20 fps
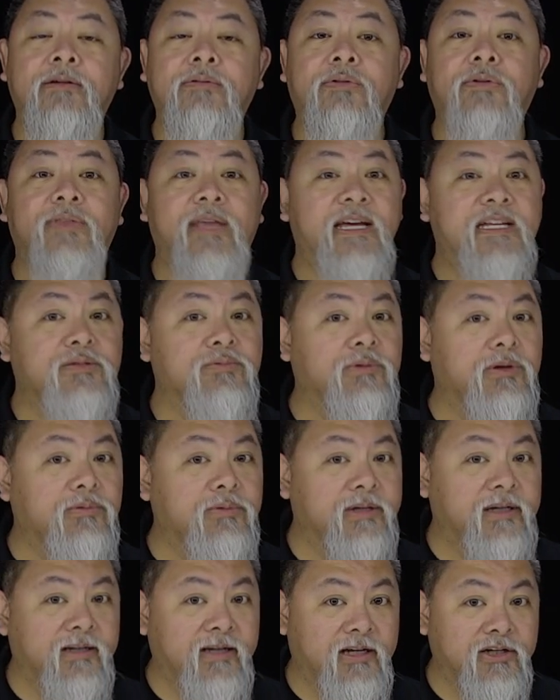Well, that's where
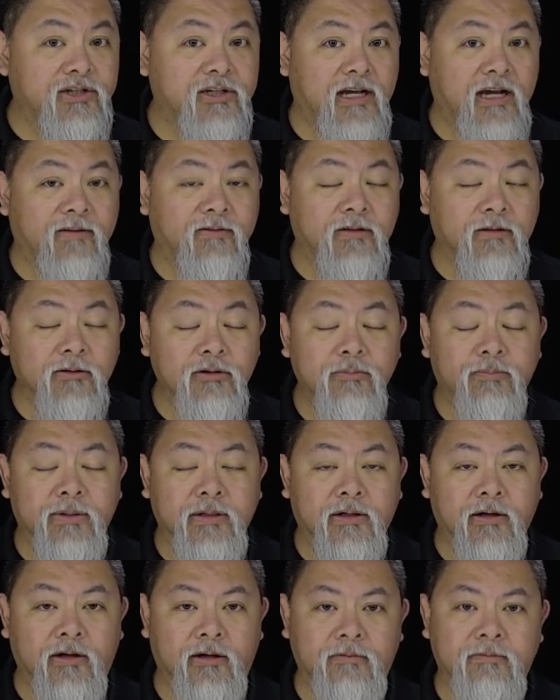we can actually have a loop
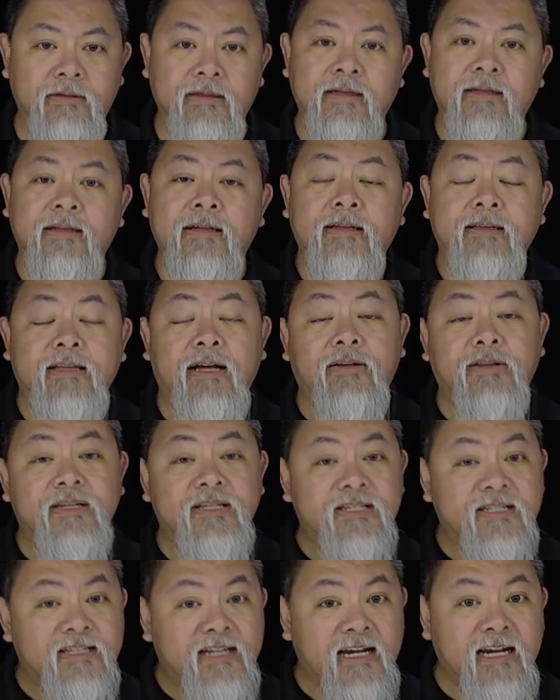occur. Now, the
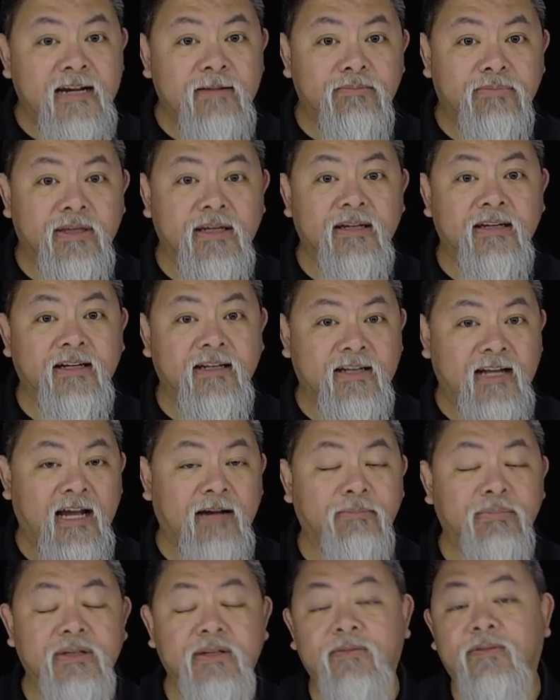same thing can
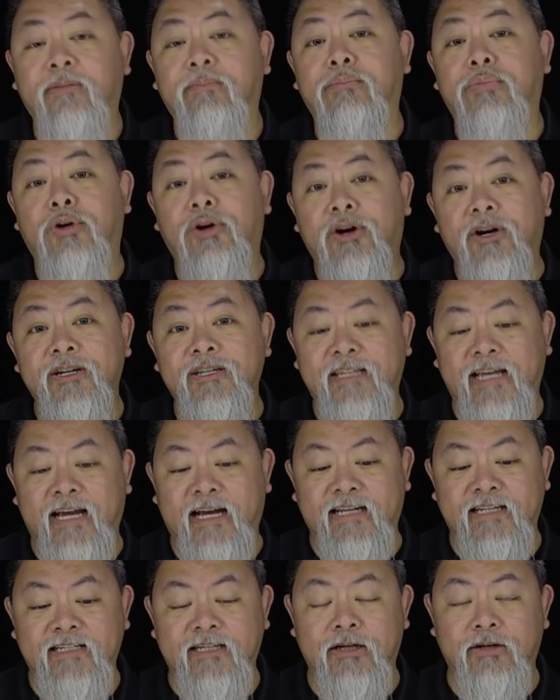happen if a
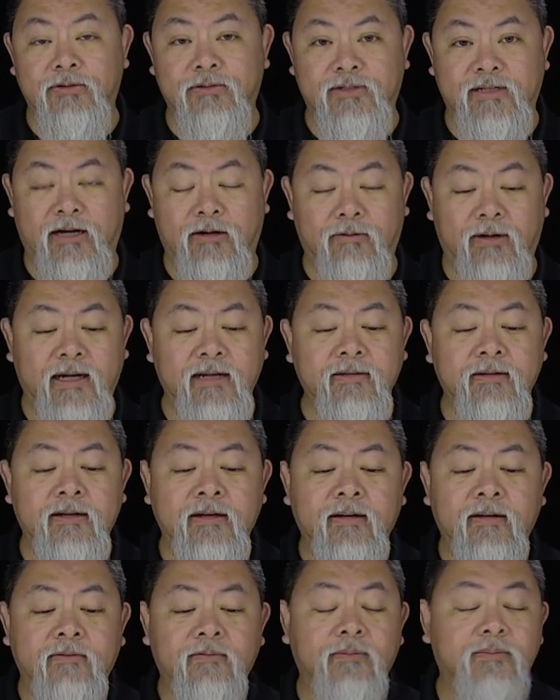broadcast goes out, right?
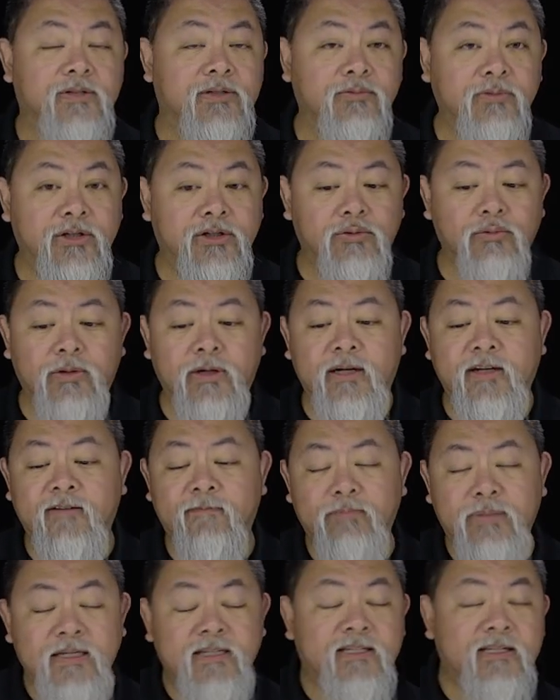From switch 1,
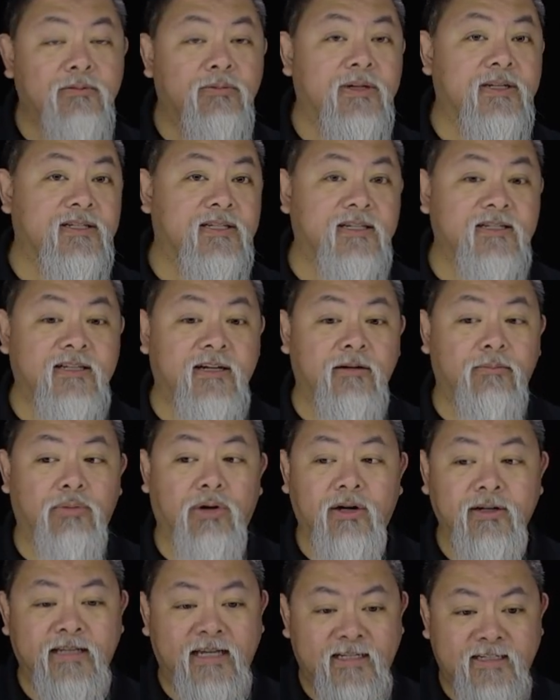if PC1 sends out a
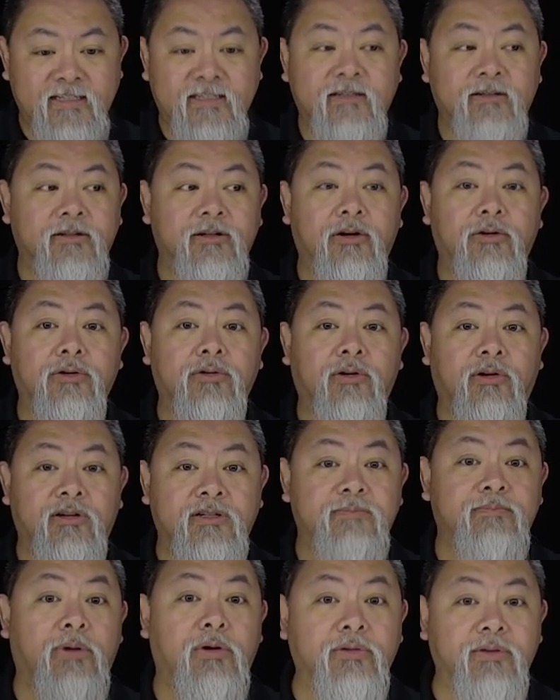broadcast, it's going to go
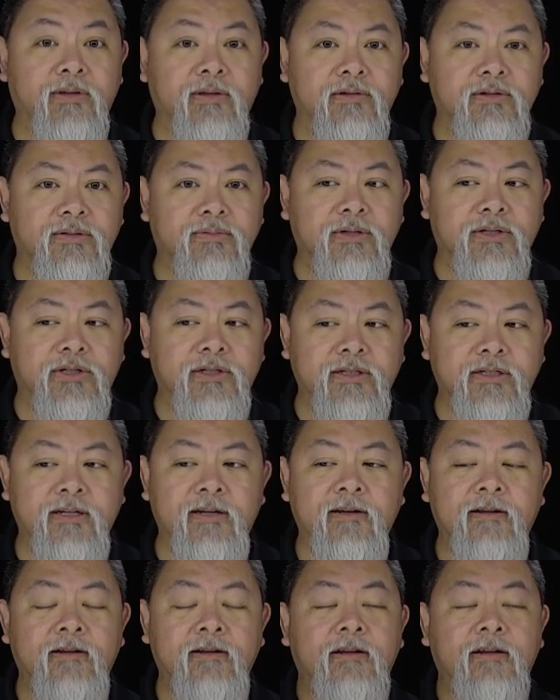across both of those switches.
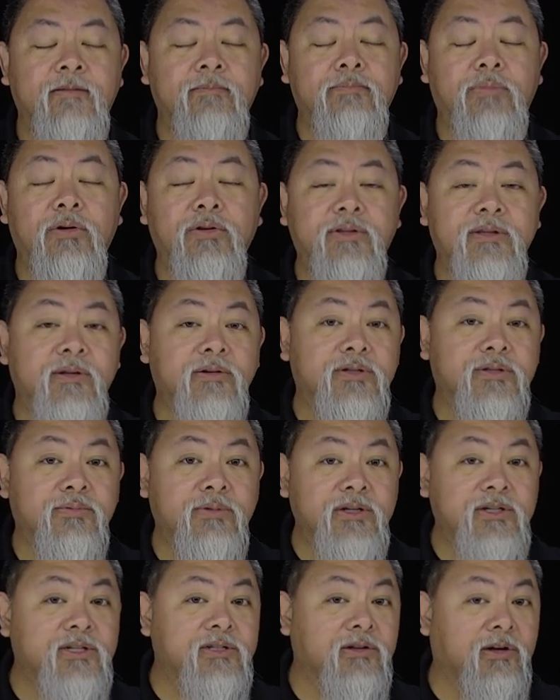Both of those
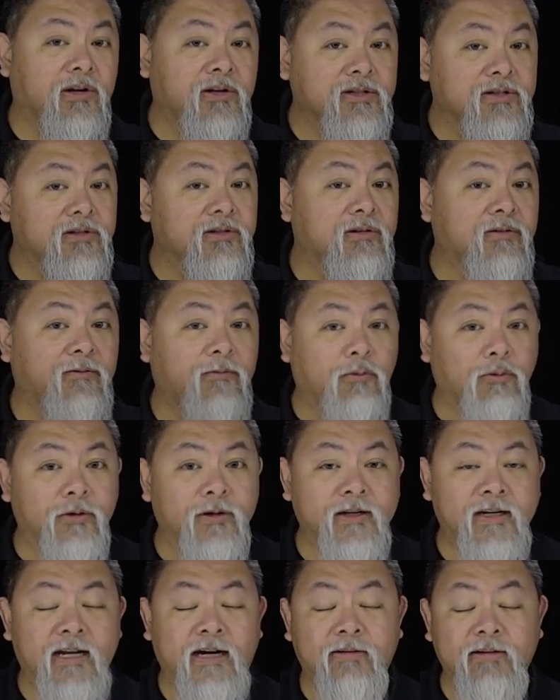switches are also going to
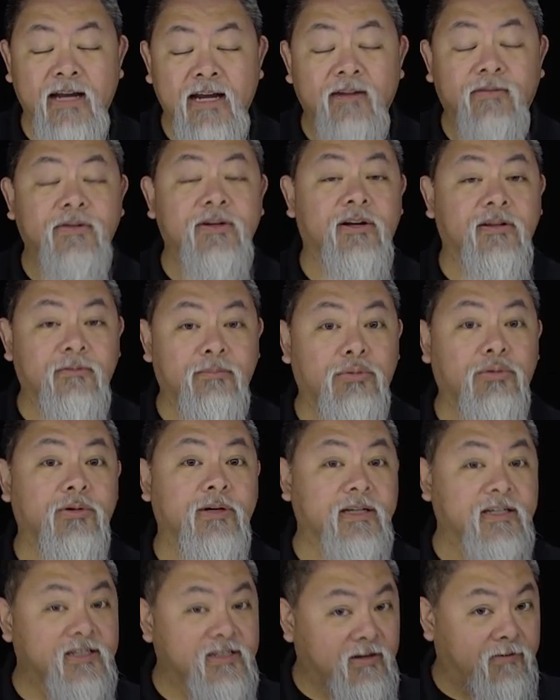forward it out every other
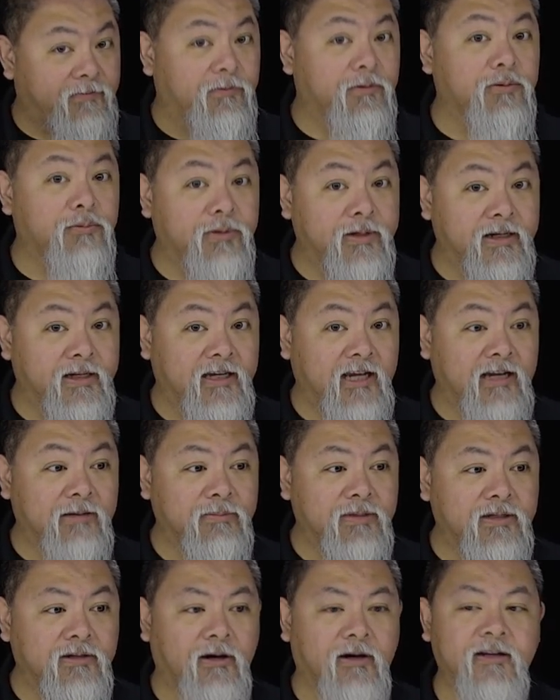port except for the one it
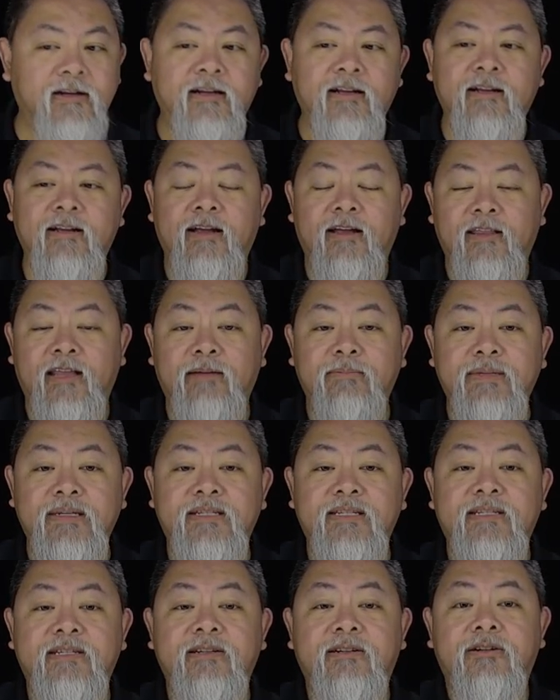came in on, and that
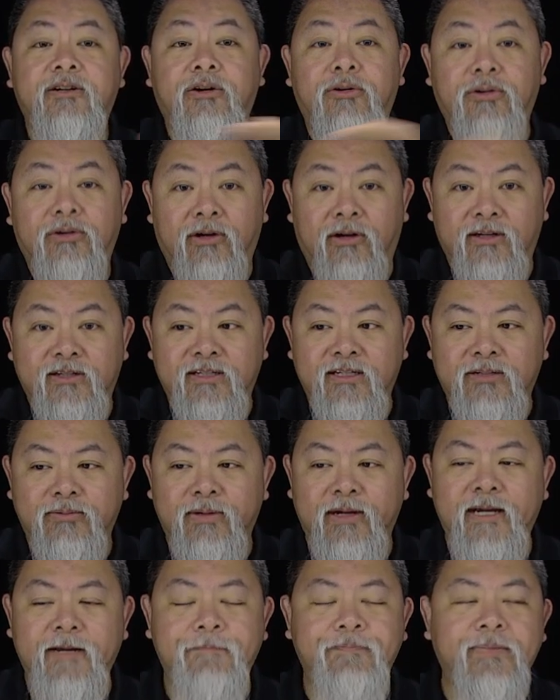means it's gonna go across this
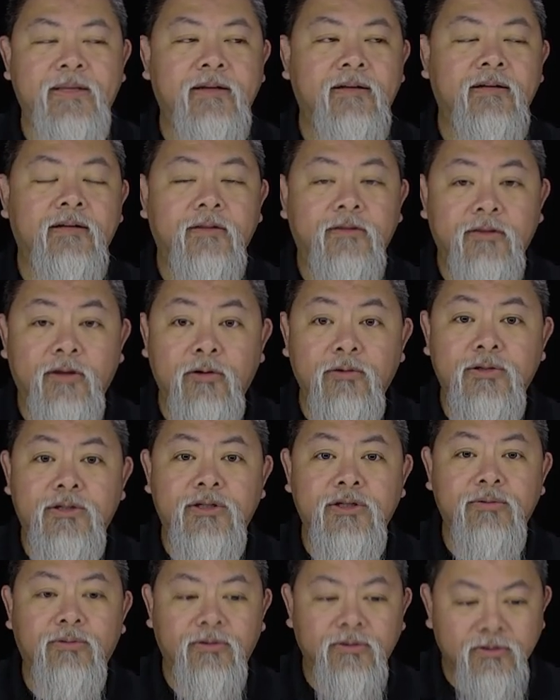way. Those
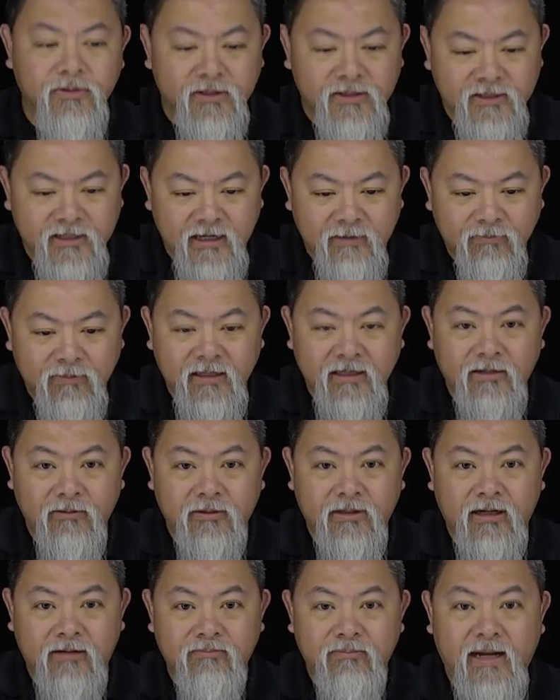two will do the same thing and it
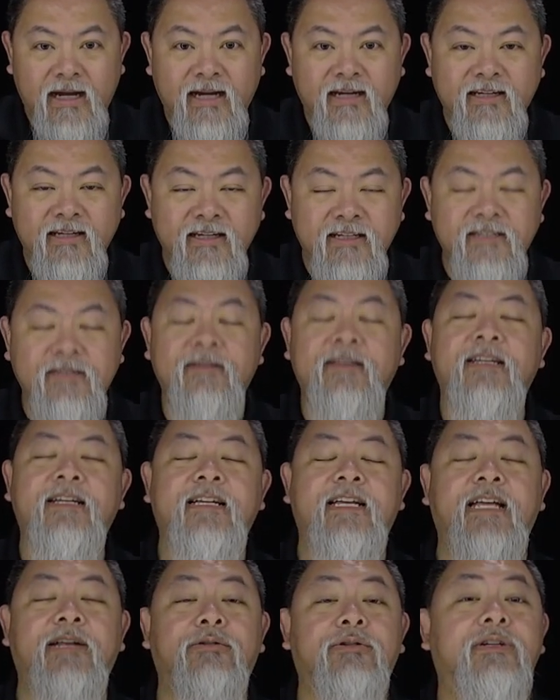will come back in
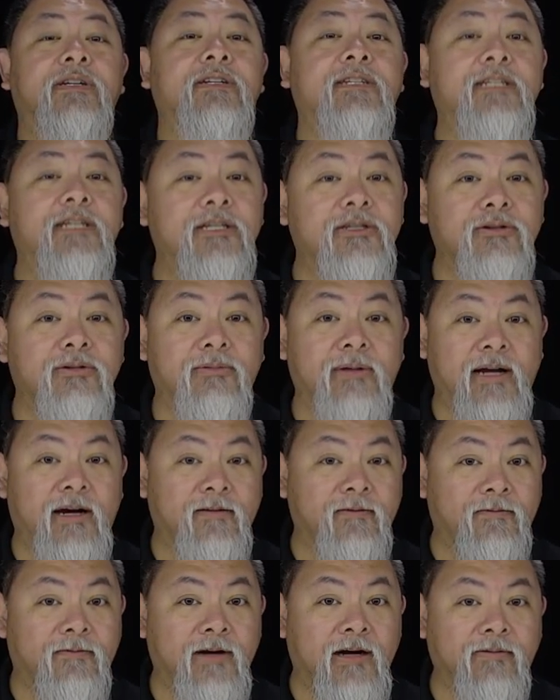and will continue
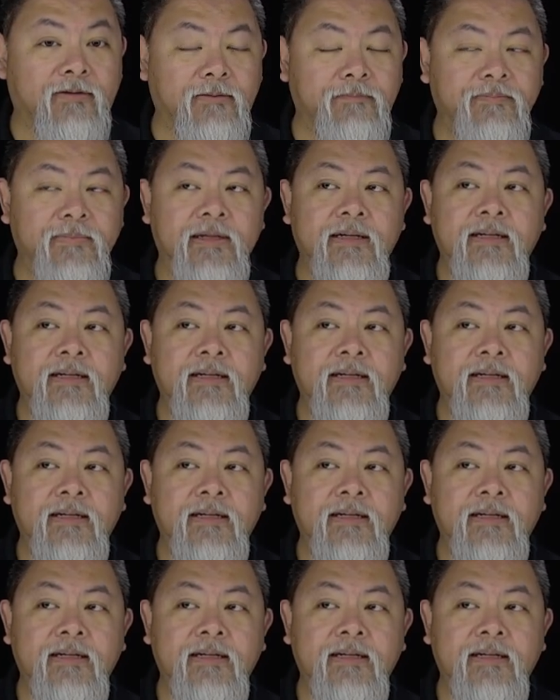around forever.